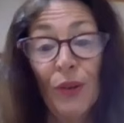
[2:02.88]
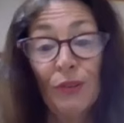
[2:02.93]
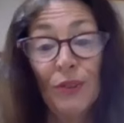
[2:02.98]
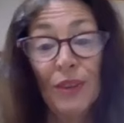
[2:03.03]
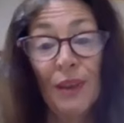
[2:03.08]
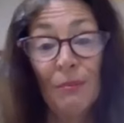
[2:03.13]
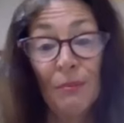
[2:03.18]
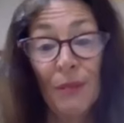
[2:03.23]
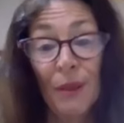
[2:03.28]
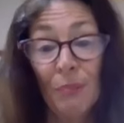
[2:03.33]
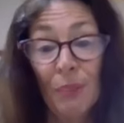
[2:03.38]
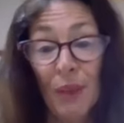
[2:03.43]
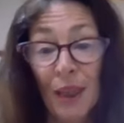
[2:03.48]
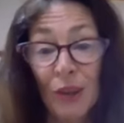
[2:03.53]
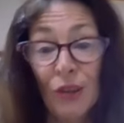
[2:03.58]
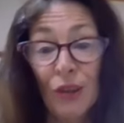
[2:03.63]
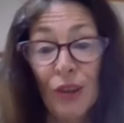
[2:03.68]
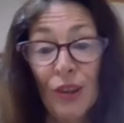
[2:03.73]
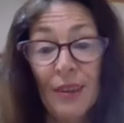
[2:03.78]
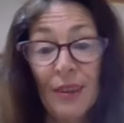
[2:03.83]
have sent me
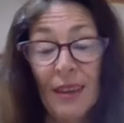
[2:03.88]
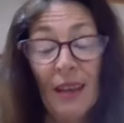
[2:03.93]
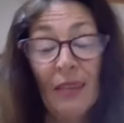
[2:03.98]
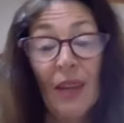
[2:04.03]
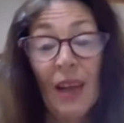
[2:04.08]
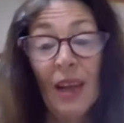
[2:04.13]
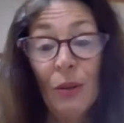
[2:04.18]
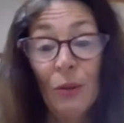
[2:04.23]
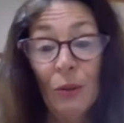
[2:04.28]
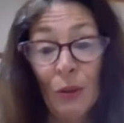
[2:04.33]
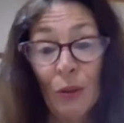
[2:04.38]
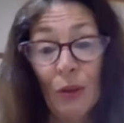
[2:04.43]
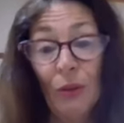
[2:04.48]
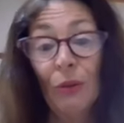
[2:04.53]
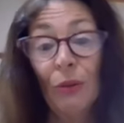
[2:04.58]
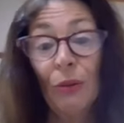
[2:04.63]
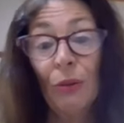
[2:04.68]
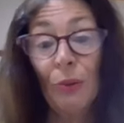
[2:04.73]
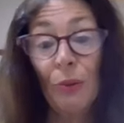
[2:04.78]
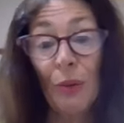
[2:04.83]
pictures and they look
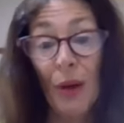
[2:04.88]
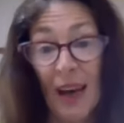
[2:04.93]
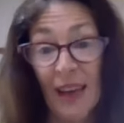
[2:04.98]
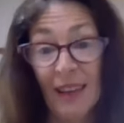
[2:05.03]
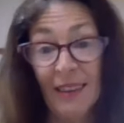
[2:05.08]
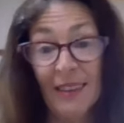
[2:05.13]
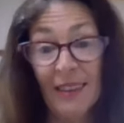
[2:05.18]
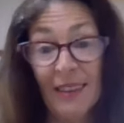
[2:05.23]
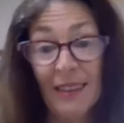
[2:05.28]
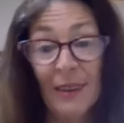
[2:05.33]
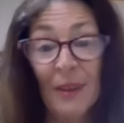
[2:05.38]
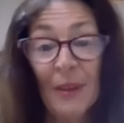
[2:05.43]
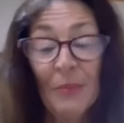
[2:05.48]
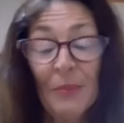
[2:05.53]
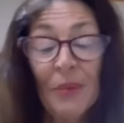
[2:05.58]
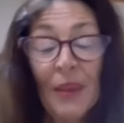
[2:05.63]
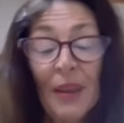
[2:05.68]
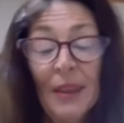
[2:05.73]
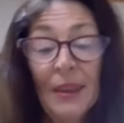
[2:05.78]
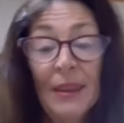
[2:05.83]
great.
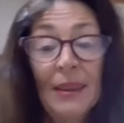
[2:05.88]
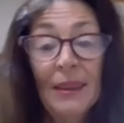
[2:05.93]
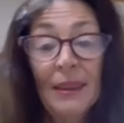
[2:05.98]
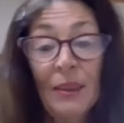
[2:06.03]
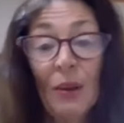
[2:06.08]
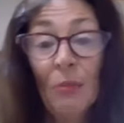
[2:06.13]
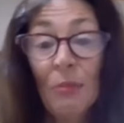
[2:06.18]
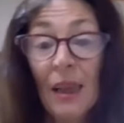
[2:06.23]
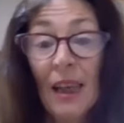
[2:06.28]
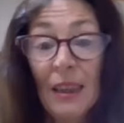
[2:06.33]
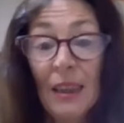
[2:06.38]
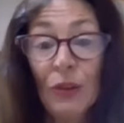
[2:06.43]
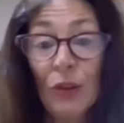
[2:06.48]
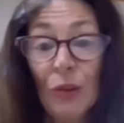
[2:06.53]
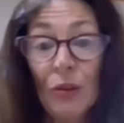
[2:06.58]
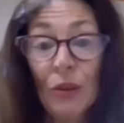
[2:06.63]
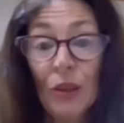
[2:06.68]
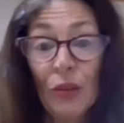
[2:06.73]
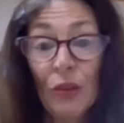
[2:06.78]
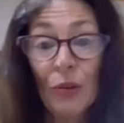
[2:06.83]
So I'm glad
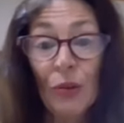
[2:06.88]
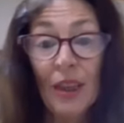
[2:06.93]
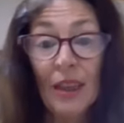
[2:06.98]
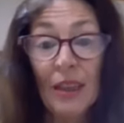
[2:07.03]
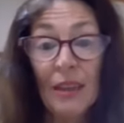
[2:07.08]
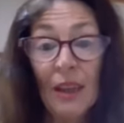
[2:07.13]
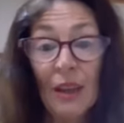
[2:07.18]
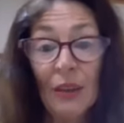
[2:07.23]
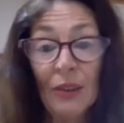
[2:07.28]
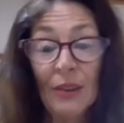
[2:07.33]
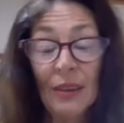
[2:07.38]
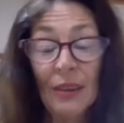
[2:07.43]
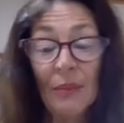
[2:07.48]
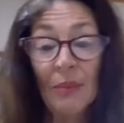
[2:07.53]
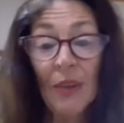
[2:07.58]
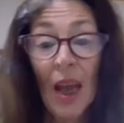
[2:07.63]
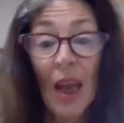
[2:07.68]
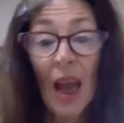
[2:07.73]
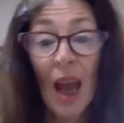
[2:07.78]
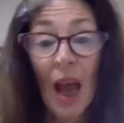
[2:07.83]
you're enjoying those.
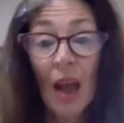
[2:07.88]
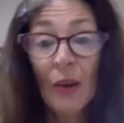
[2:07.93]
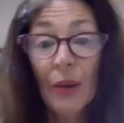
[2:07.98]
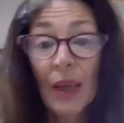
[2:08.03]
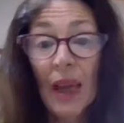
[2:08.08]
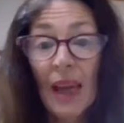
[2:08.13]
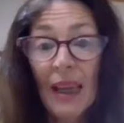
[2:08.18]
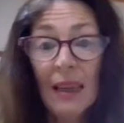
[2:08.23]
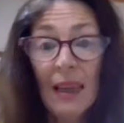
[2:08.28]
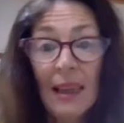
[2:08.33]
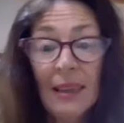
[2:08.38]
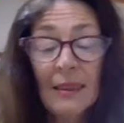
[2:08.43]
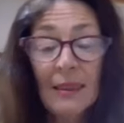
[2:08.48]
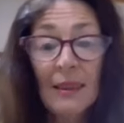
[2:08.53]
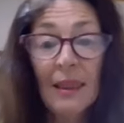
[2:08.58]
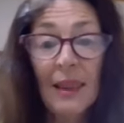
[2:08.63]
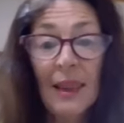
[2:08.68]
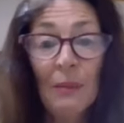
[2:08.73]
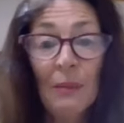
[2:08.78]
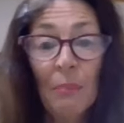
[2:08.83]
Okay, let's
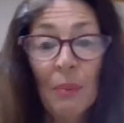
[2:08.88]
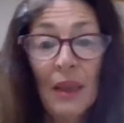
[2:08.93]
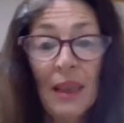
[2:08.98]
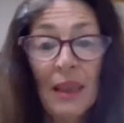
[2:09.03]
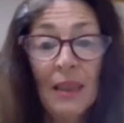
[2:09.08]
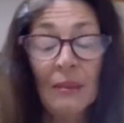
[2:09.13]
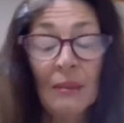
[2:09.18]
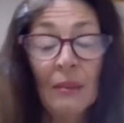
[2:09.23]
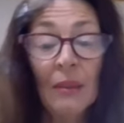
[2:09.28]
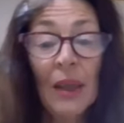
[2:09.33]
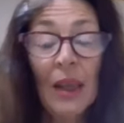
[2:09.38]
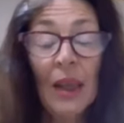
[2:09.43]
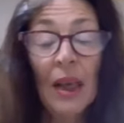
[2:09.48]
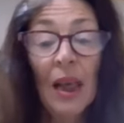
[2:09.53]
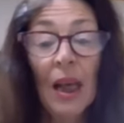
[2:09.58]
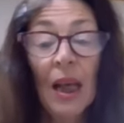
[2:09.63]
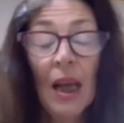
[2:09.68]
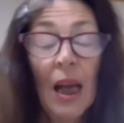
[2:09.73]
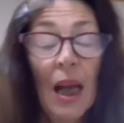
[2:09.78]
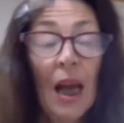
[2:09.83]
leap in.
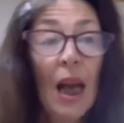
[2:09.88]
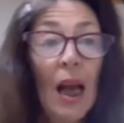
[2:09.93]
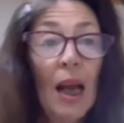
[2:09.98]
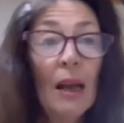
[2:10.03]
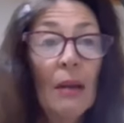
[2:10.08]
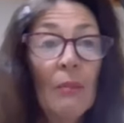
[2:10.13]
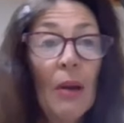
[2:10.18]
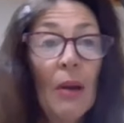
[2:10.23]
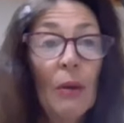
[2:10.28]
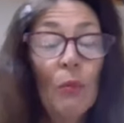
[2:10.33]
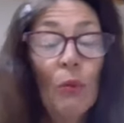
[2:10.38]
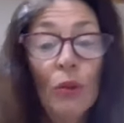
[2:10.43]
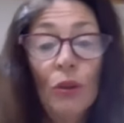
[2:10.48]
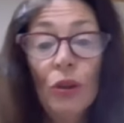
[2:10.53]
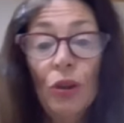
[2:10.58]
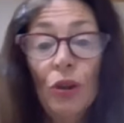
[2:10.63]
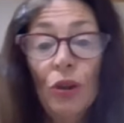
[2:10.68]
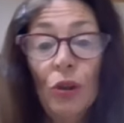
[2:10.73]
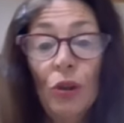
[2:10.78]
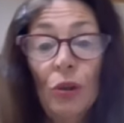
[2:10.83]
I
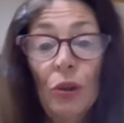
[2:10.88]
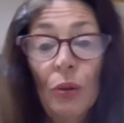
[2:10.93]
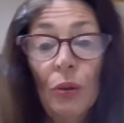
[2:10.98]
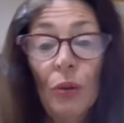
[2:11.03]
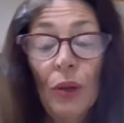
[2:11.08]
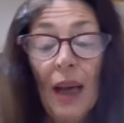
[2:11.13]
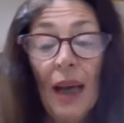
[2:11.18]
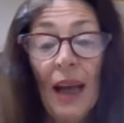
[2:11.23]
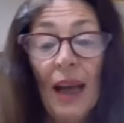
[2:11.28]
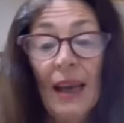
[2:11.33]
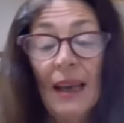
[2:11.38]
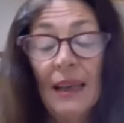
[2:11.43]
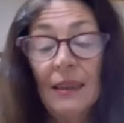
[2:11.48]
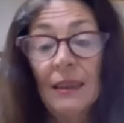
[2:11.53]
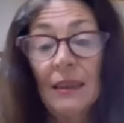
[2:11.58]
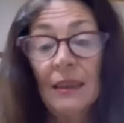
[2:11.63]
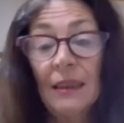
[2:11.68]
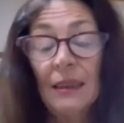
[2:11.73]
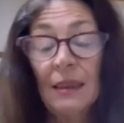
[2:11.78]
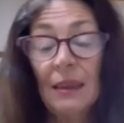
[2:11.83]
want to look at
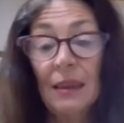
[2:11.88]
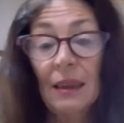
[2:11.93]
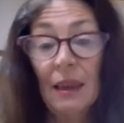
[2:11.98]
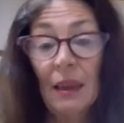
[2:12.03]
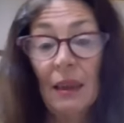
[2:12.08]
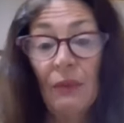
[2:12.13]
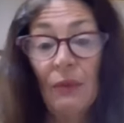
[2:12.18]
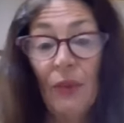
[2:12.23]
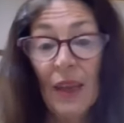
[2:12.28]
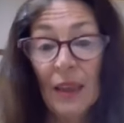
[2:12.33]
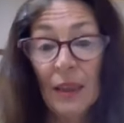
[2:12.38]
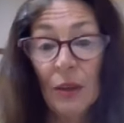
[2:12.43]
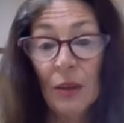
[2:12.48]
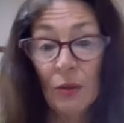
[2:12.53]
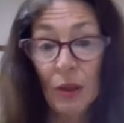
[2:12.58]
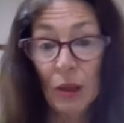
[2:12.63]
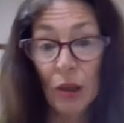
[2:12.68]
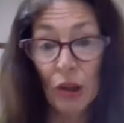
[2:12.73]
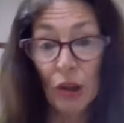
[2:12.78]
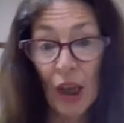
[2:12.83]
Ivanka
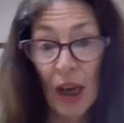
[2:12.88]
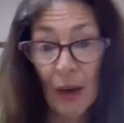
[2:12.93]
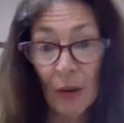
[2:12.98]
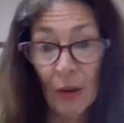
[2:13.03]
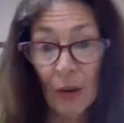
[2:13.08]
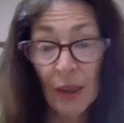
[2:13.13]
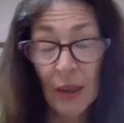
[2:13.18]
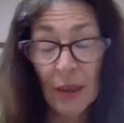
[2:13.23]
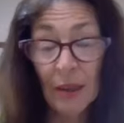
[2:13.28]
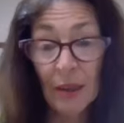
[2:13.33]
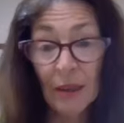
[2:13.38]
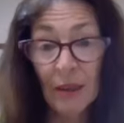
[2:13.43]
and Jared.